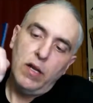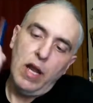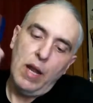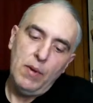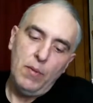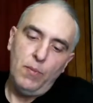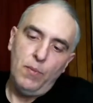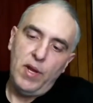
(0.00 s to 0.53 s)
A
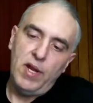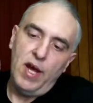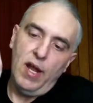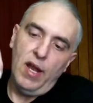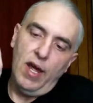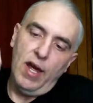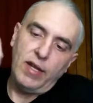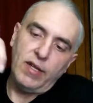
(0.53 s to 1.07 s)
lot of people may
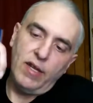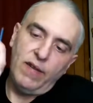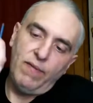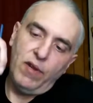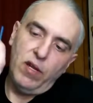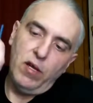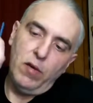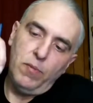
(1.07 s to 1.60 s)
not like this
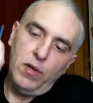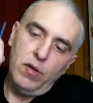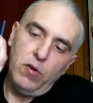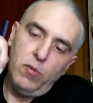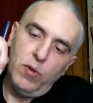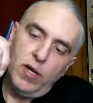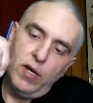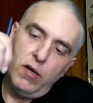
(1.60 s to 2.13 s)
video, but
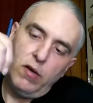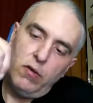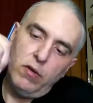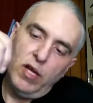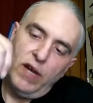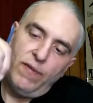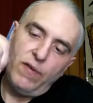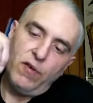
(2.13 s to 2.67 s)
oh
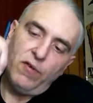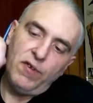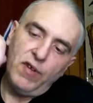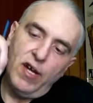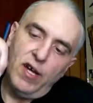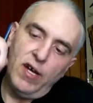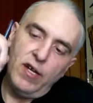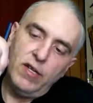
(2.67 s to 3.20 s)
well, life goes
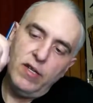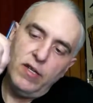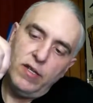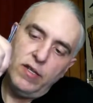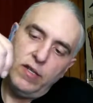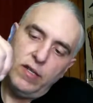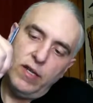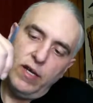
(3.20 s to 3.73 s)
on.
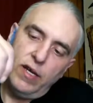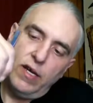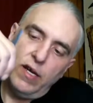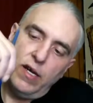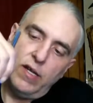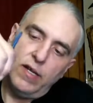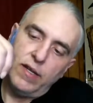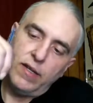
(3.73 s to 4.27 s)

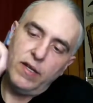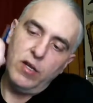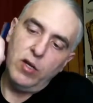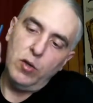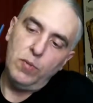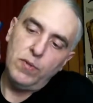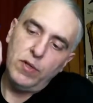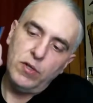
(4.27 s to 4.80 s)
Yeah, that's
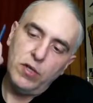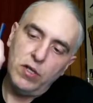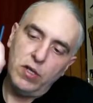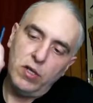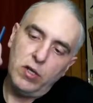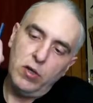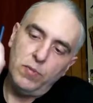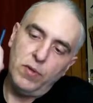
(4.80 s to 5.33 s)
gooped.
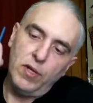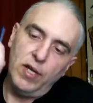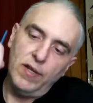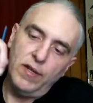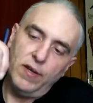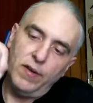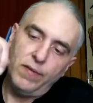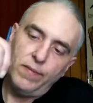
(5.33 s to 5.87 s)
Shouldn't have gooped it
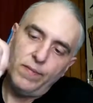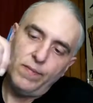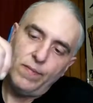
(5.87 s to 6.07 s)
on there.